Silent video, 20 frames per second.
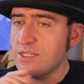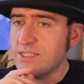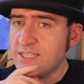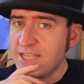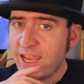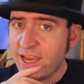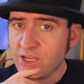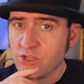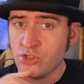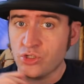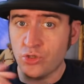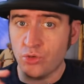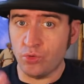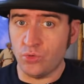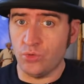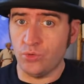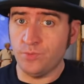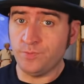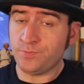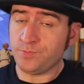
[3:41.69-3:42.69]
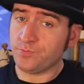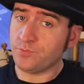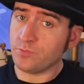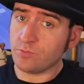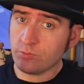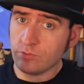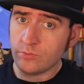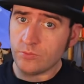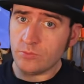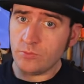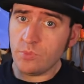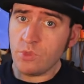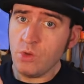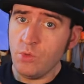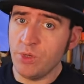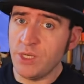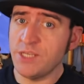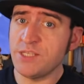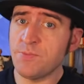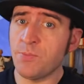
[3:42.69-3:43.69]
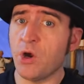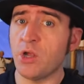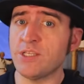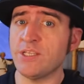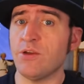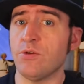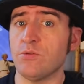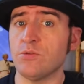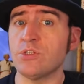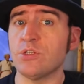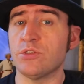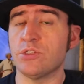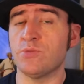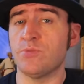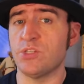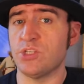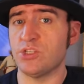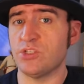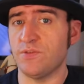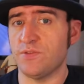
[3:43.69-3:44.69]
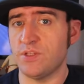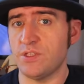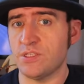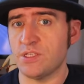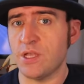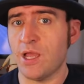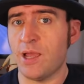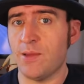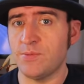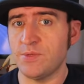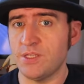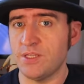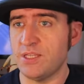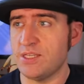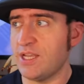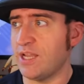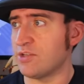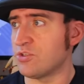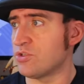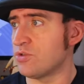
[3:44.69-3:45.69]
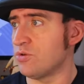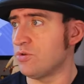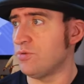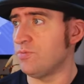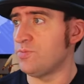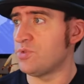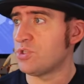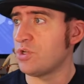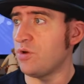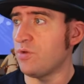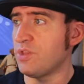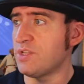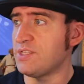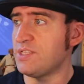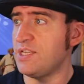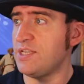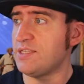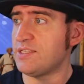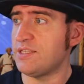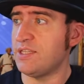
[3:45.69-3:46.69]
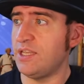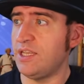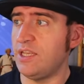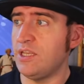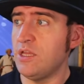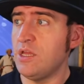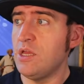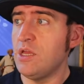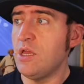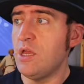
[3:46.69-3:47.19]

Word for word: text tool. We need to point out some of the stuff that's happened in the text tool. So this is the